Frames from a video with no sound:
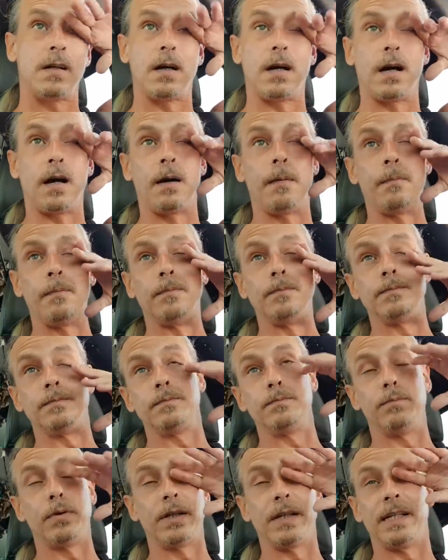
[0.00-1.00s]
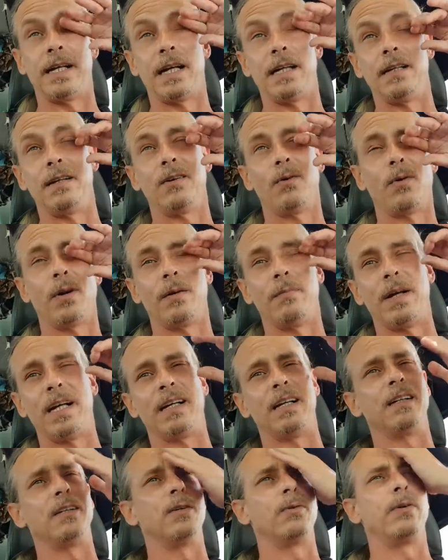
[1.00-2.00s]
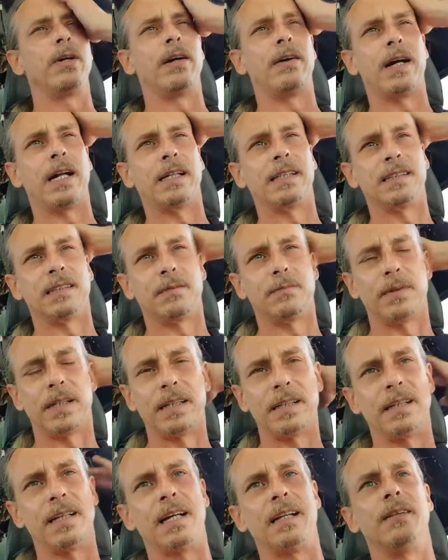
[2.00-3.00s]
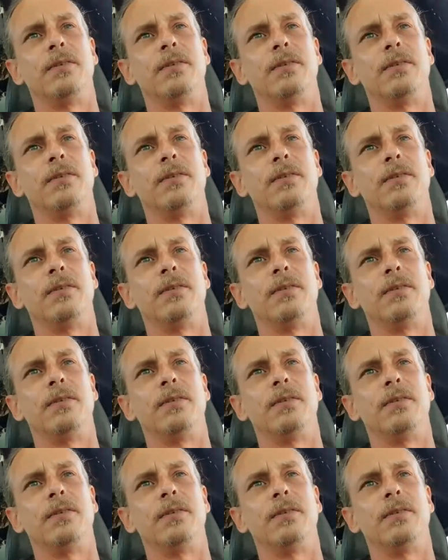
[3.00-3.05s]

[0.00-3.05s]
Um, but yeah, you don't want to make a career out of something like that.